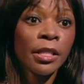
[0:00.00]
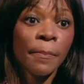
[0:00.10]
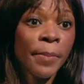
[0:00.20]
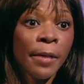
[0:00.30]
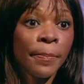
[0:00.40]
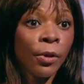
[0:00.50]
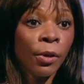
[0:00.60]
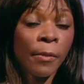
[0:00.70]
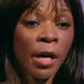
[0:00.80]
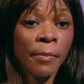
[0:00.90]
Some
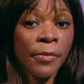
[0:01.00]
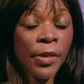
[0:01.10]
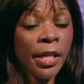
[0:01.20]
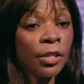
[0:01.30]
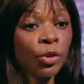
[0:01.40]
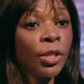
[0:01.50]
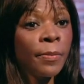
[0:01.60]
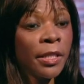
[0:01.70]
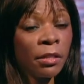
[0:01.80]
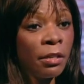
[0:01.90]
people think it's going to
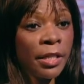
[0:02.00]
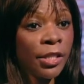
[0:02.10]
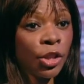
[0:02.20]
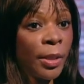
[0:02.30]
be as early as